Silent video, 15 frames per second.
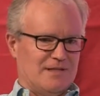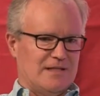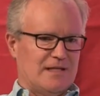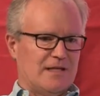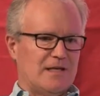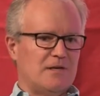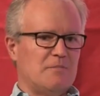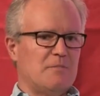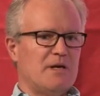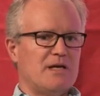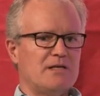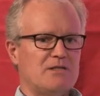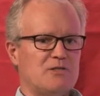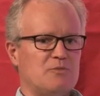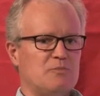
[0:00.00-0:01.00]
It
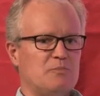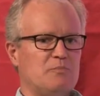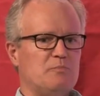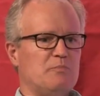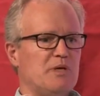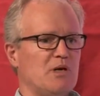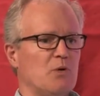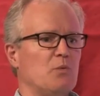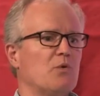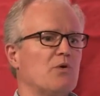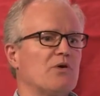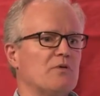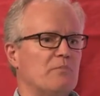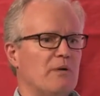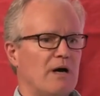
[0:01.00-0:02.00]
may be a
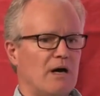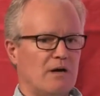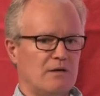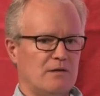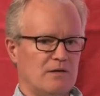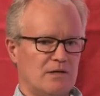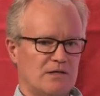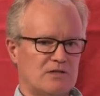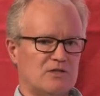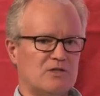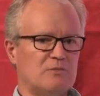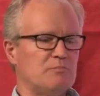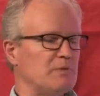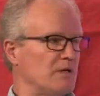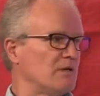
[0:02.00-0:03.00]
word about an
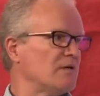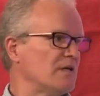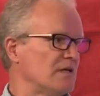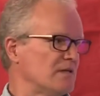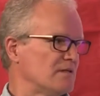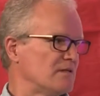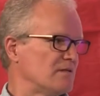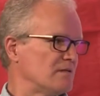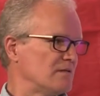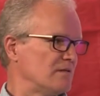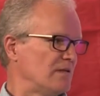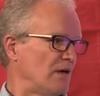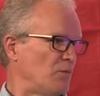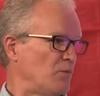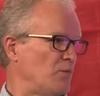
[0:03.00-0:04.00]
experience
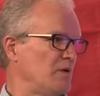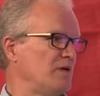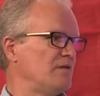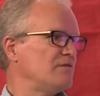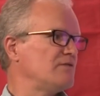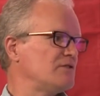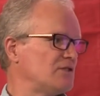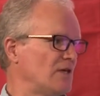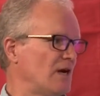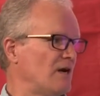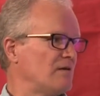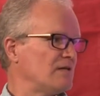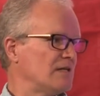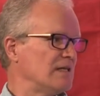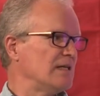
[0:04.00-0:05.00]
that we've
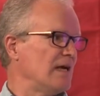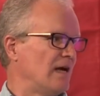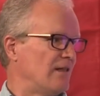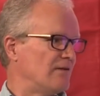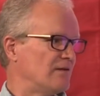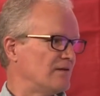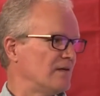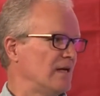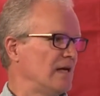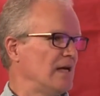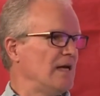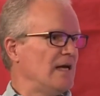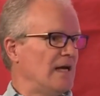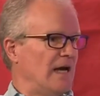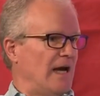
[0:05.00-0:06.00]
shared together,
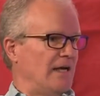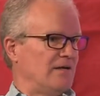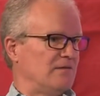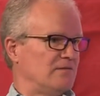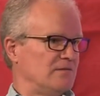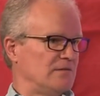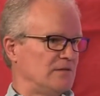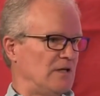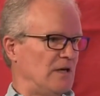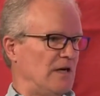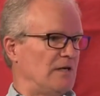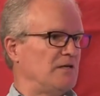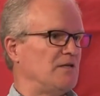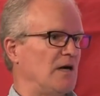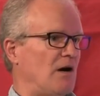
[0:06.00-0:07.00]
and
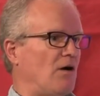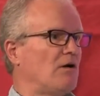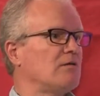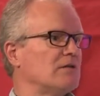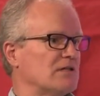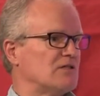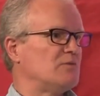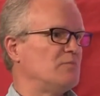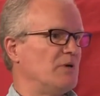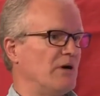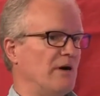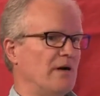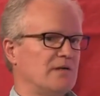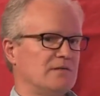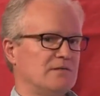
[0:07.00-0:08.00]
in our
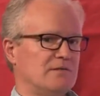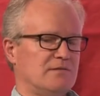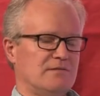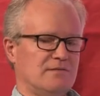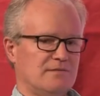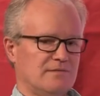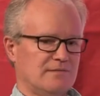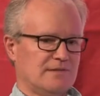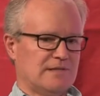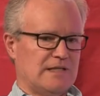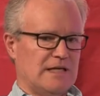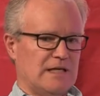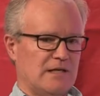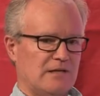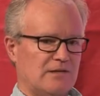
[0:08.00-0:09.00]
experience,
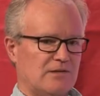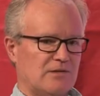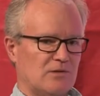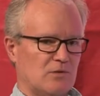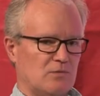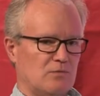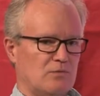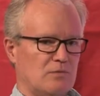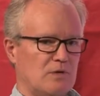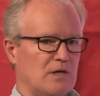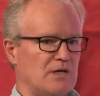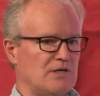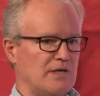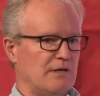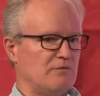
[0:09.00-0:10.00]
it
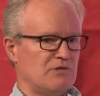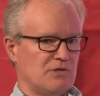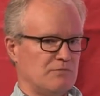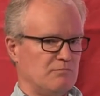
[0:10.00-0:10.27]
was a